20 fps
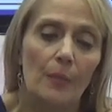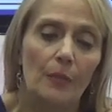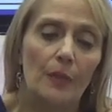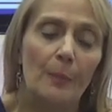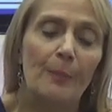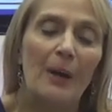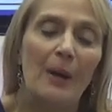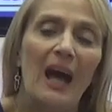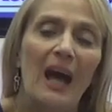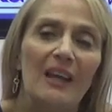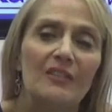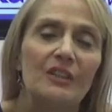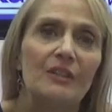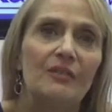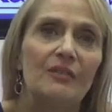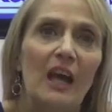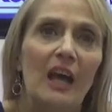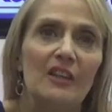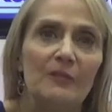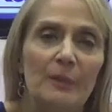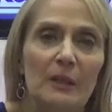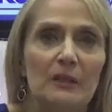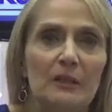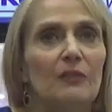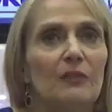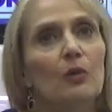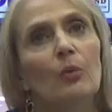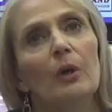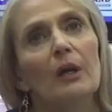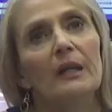The positive aspect
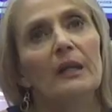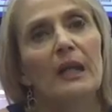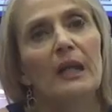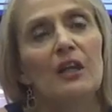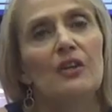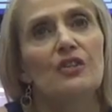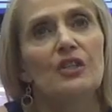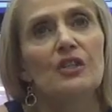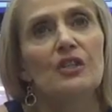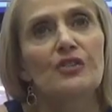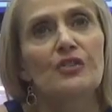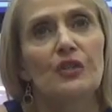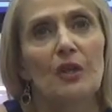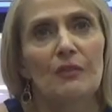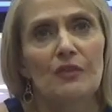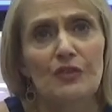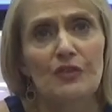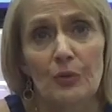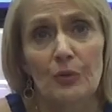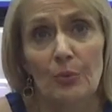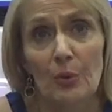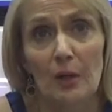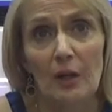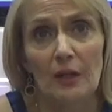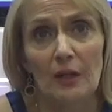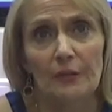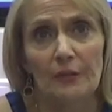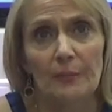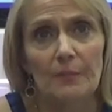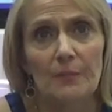of Aquarian energy is service to the
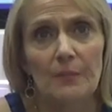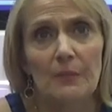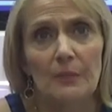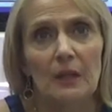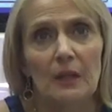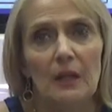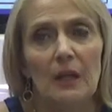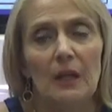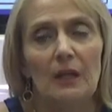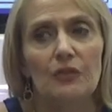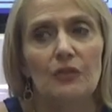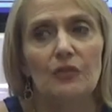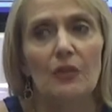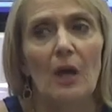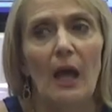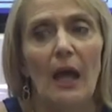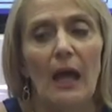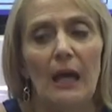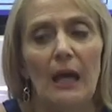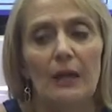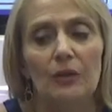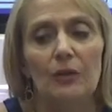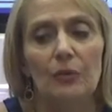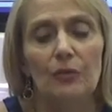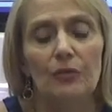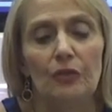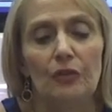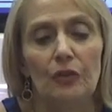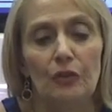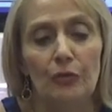world. It's how do
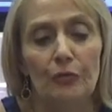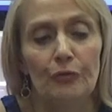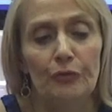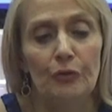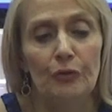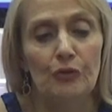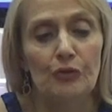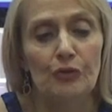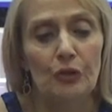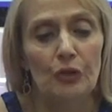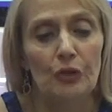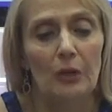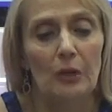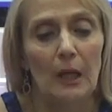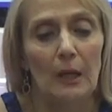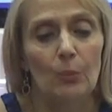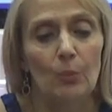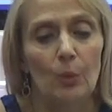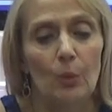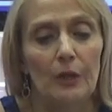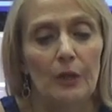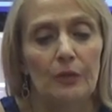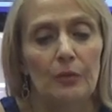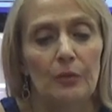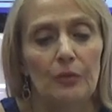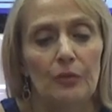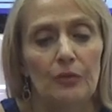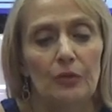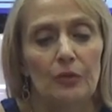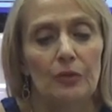you see your future and where do
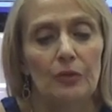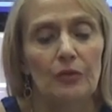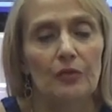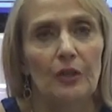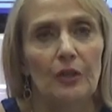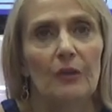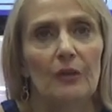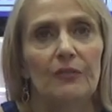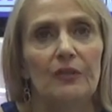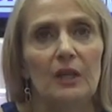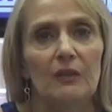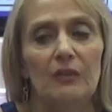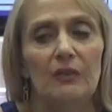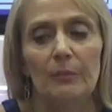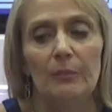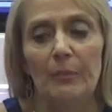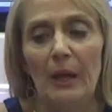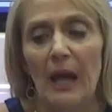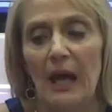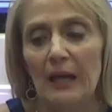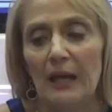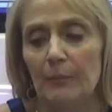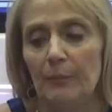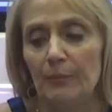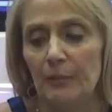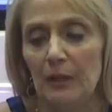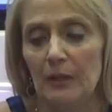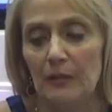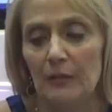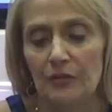you see yourself giving back
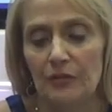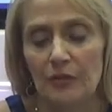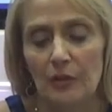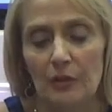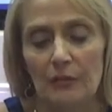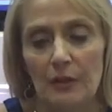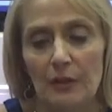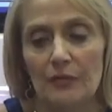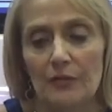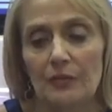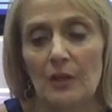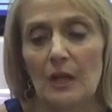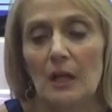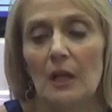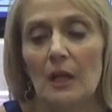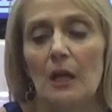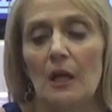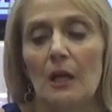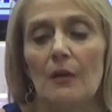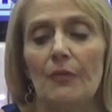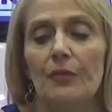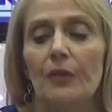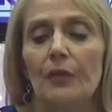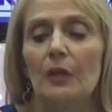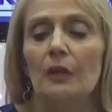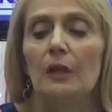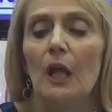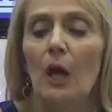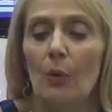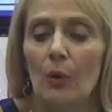and being of service?
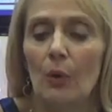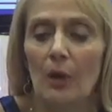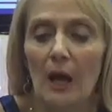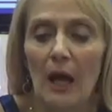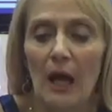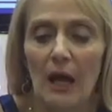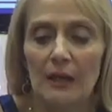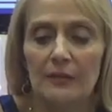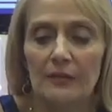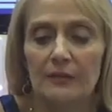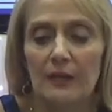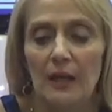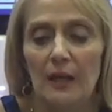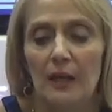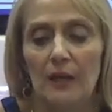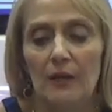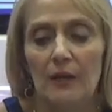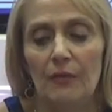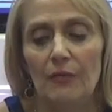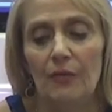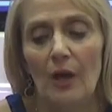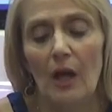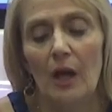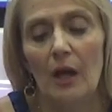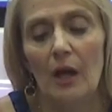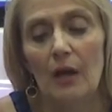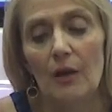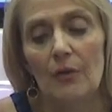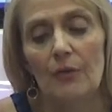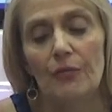the lower octave
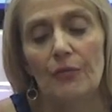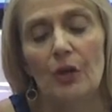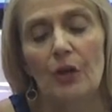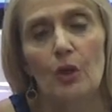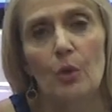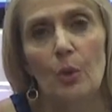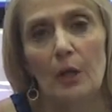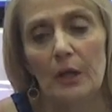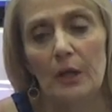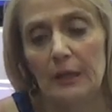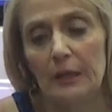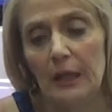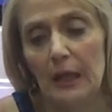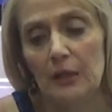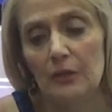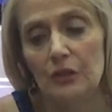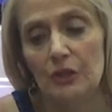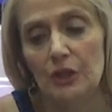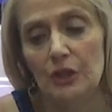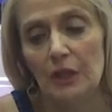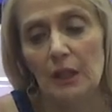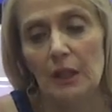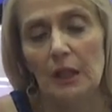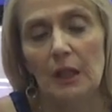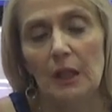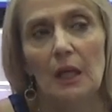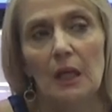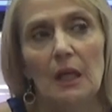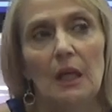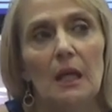of Aquarian
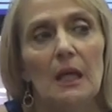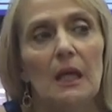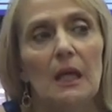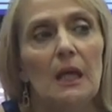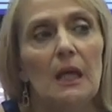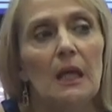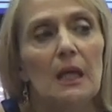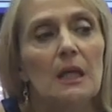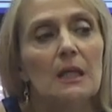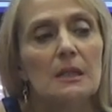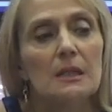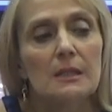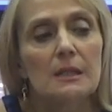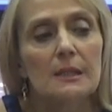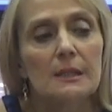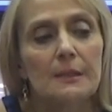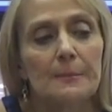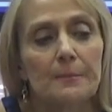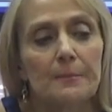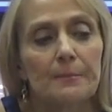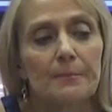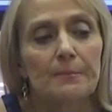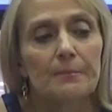energy is